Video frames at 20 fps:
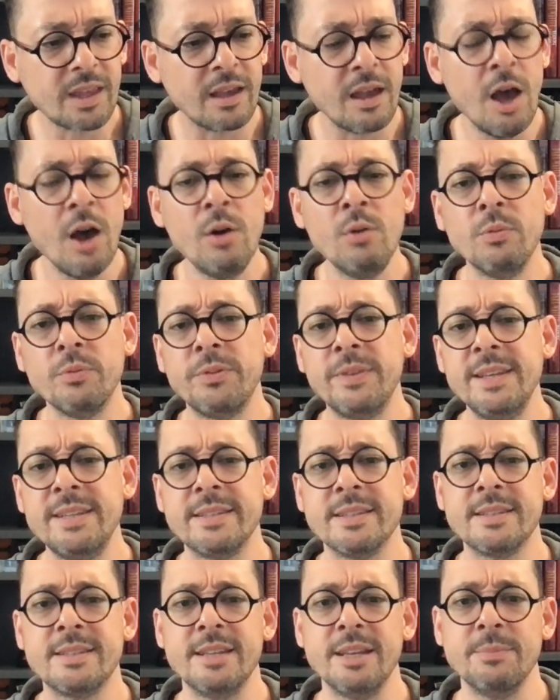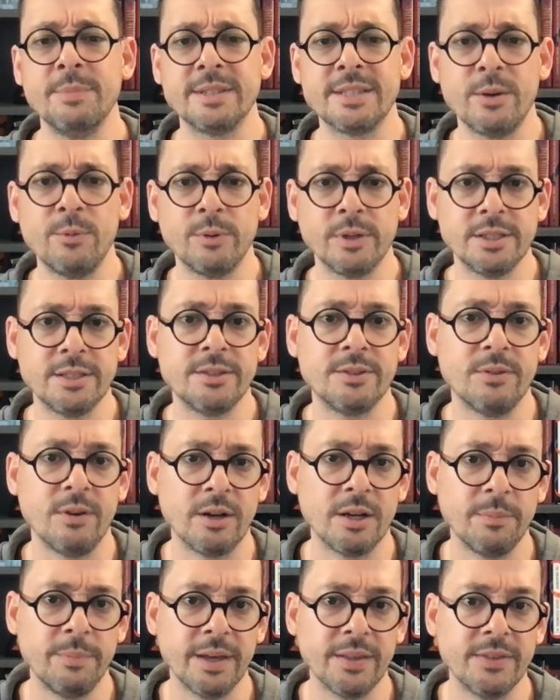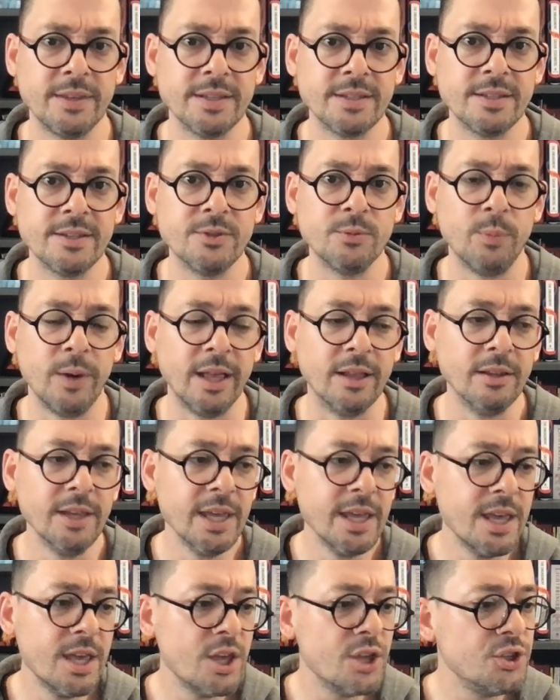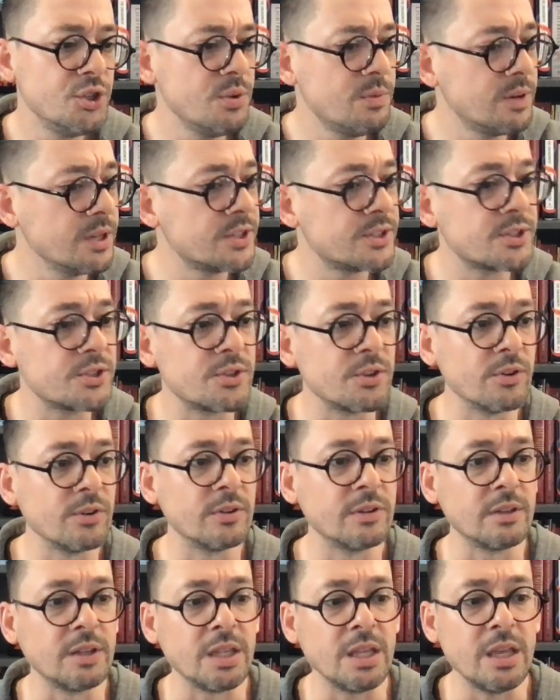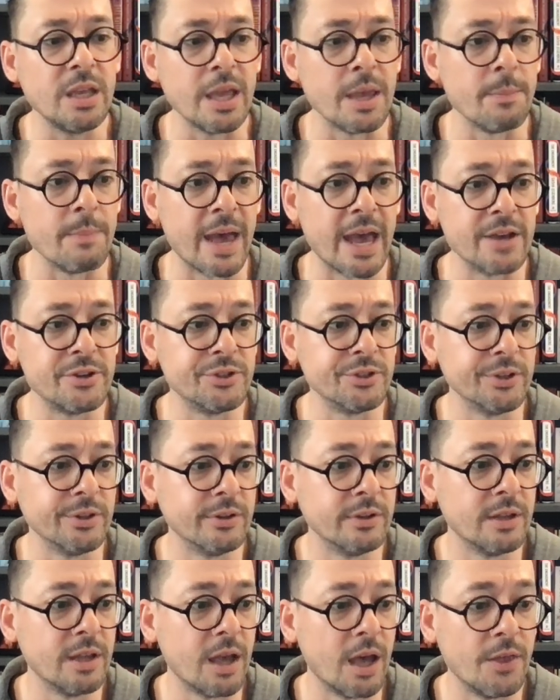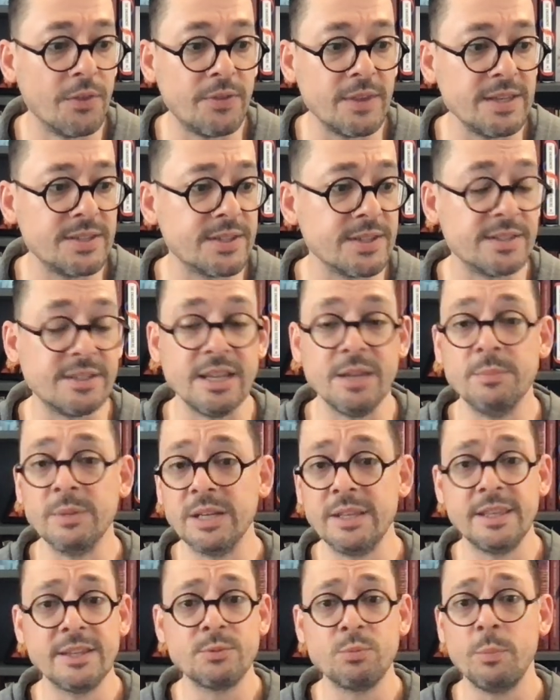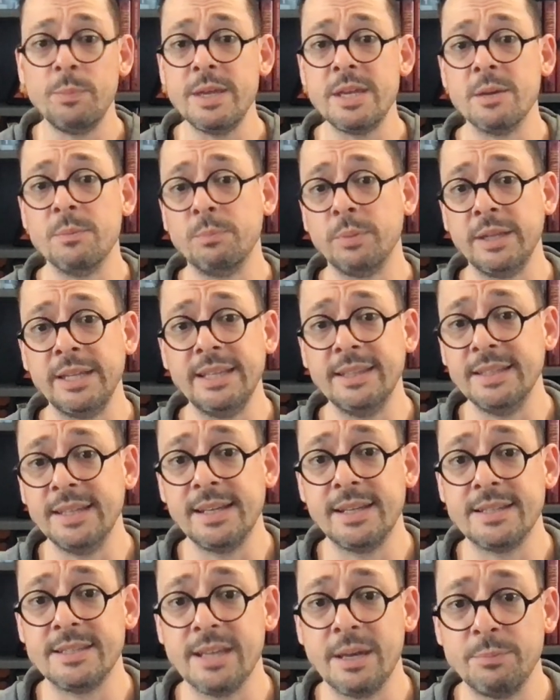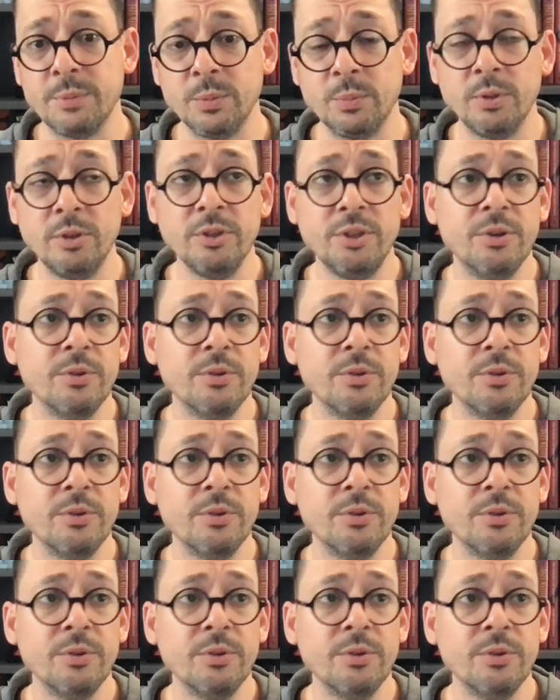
Oh, thesis statements. I wanted to talk about this as well. You could certainly imagine a thesis statement, and this would be completely acceptable.